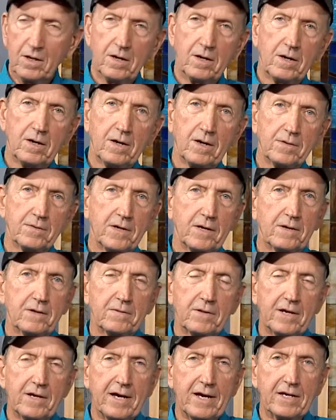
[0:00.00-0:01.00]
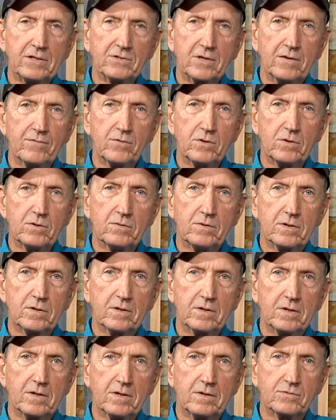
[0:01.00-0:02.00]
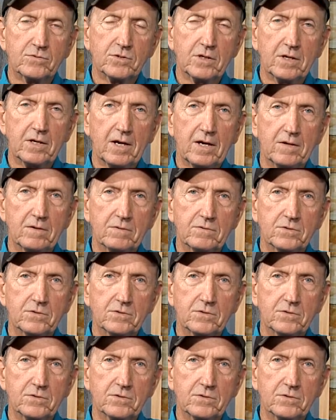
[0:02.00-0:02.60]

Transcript: Uh, they, they ask, have you uh, seen, uh,